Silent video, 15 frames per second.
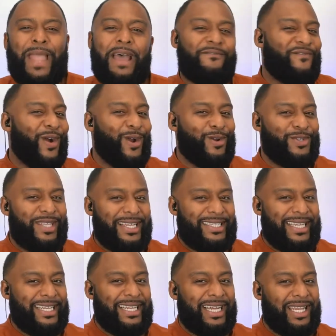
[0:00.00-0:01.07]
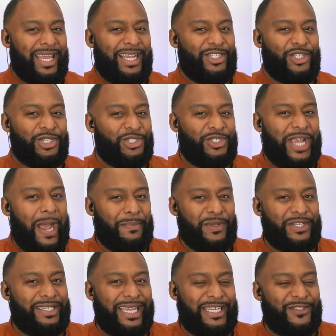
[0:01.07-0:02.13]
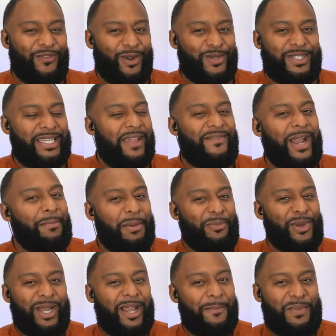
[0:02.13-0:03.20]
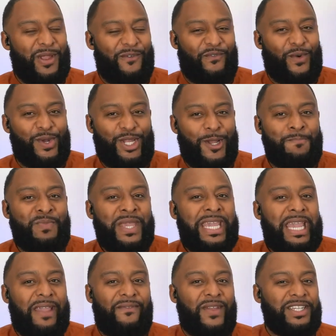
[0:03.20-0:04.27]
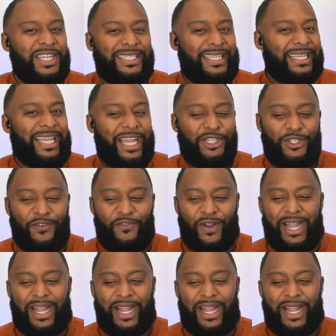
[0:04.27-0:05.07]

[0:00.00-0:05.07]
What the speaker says: that verse that's in Galatians chapter 6, verse 7? I'm gonna put it up here for you, if just in case you